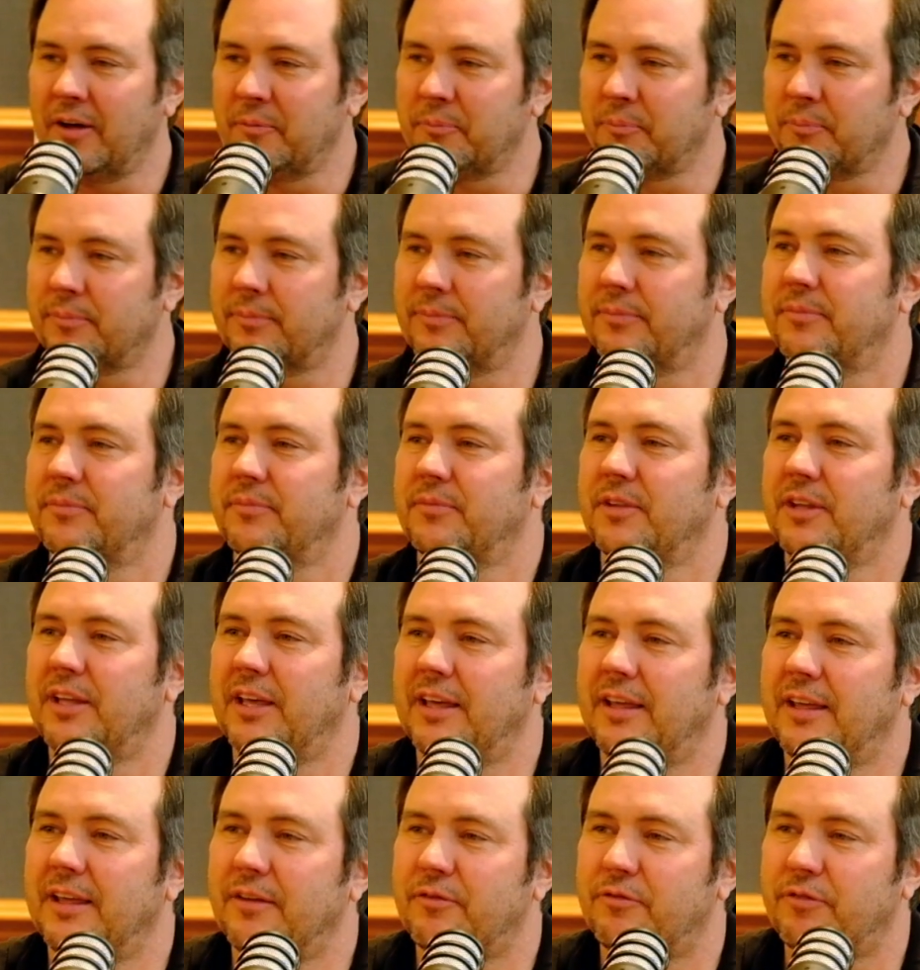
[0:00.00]
um,
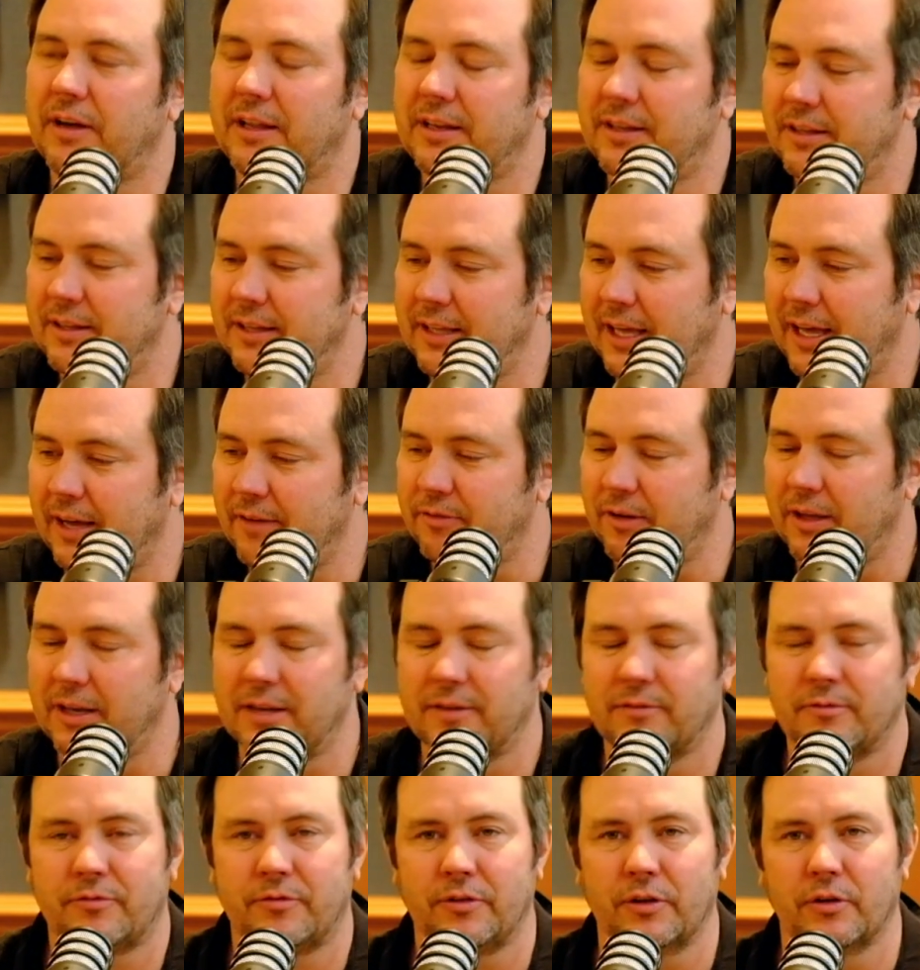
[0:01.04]
if I did, yeah, if I
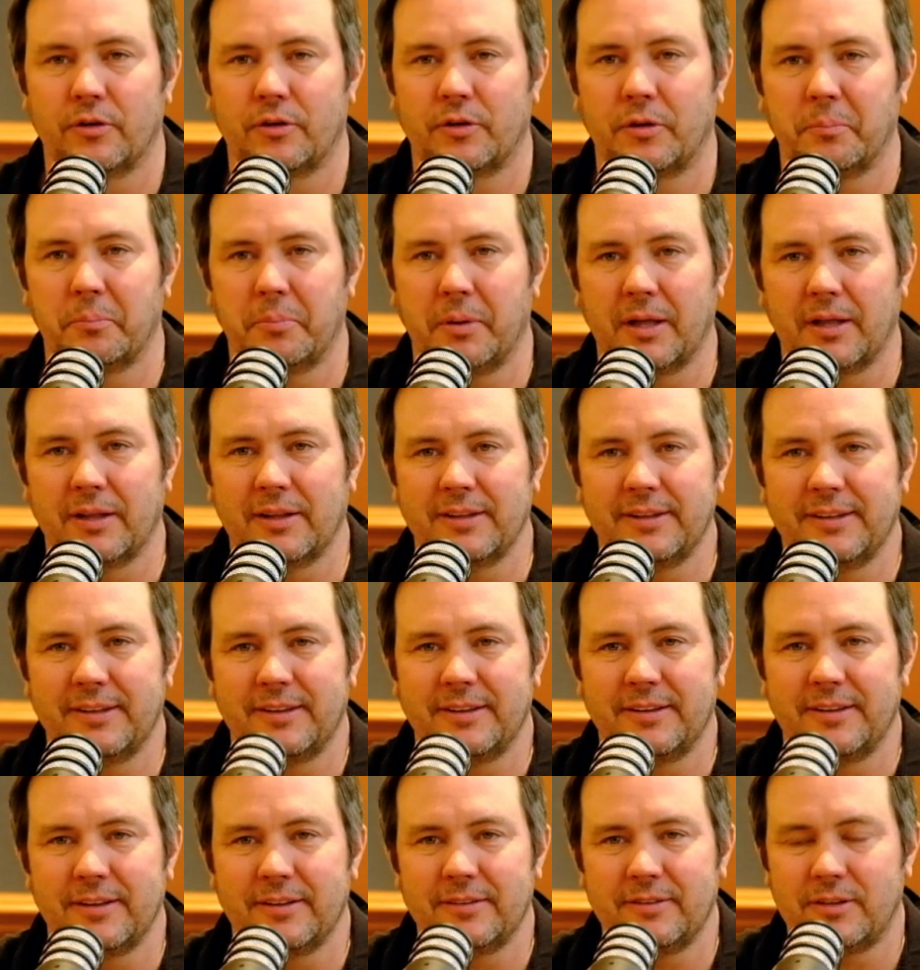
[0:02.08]
didn't feel compelled
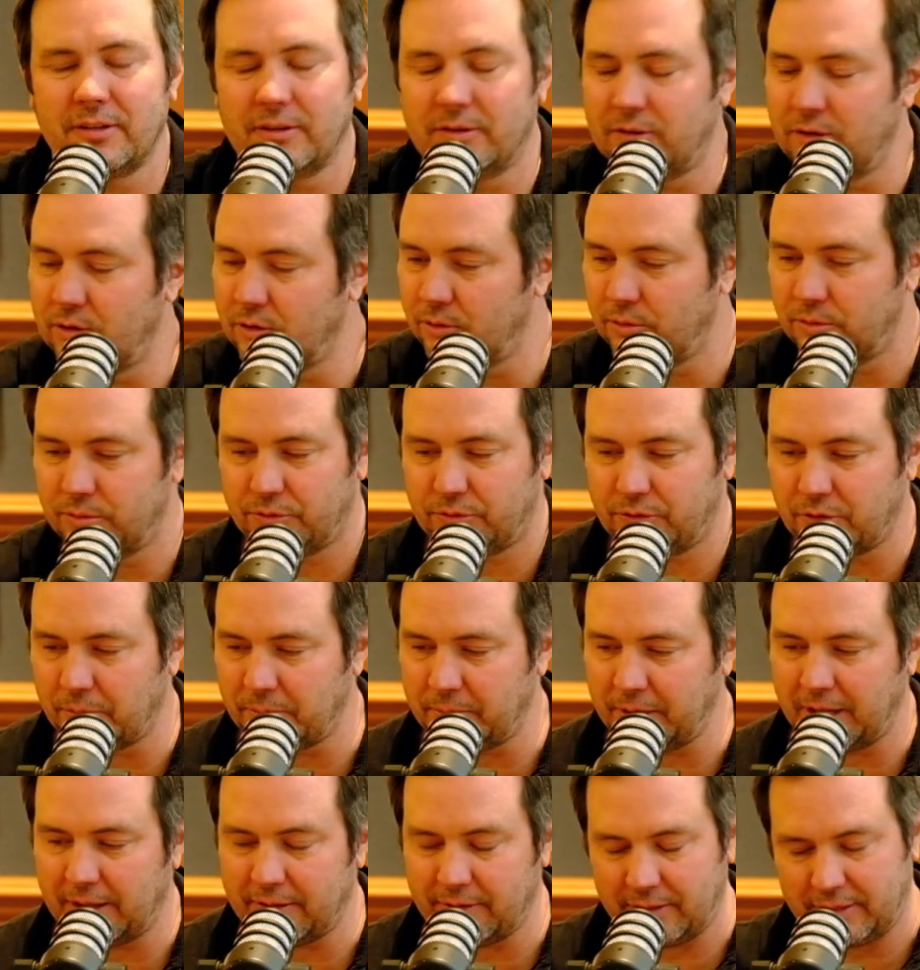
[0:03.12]
to, to do so
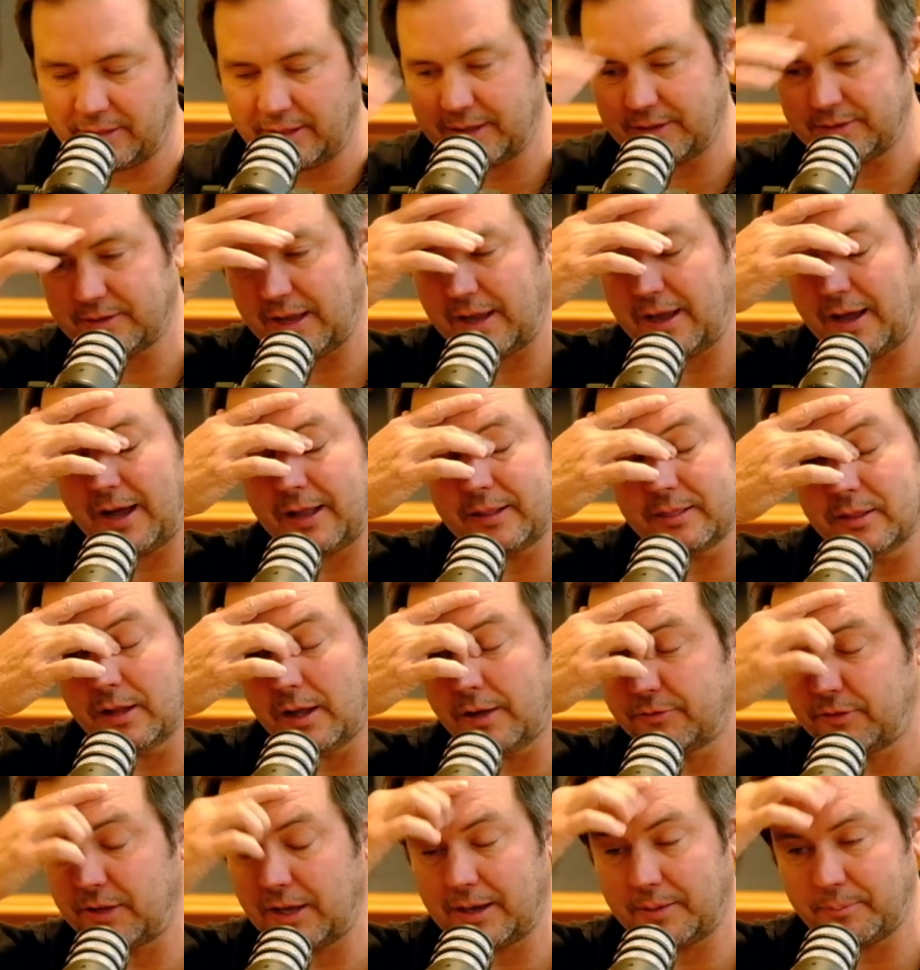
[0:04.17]
many other things, I, I
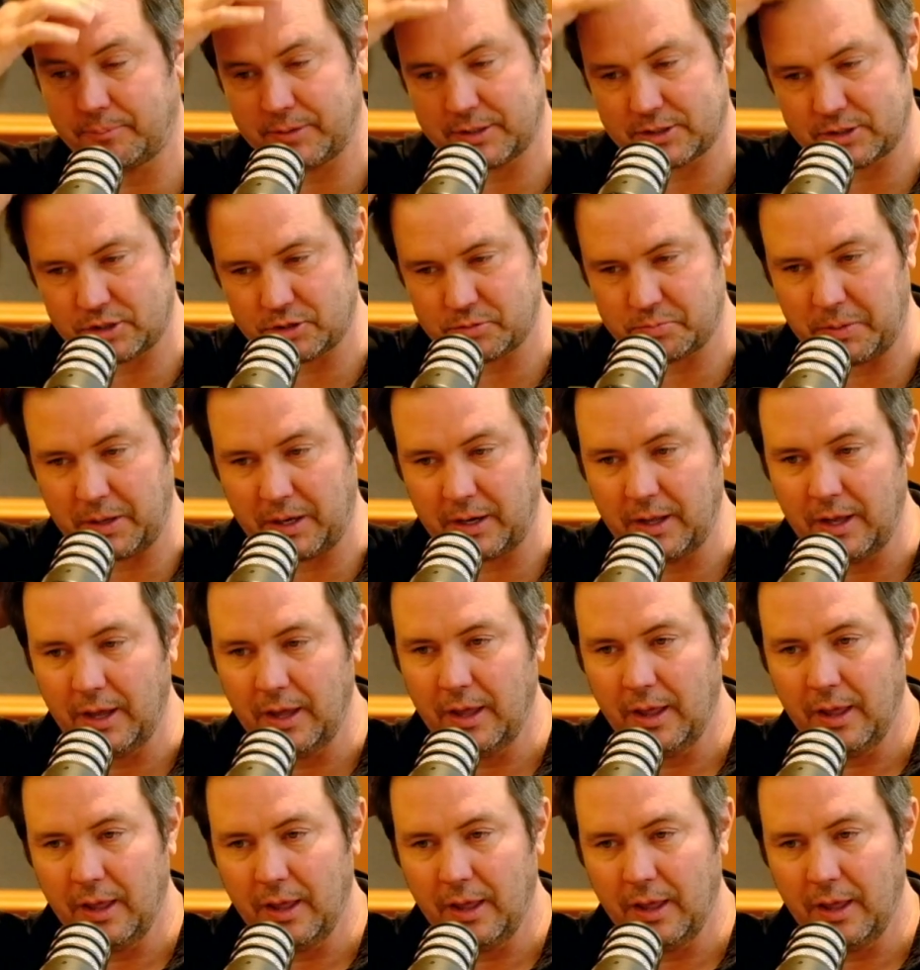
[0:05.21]
love taking pictures, but.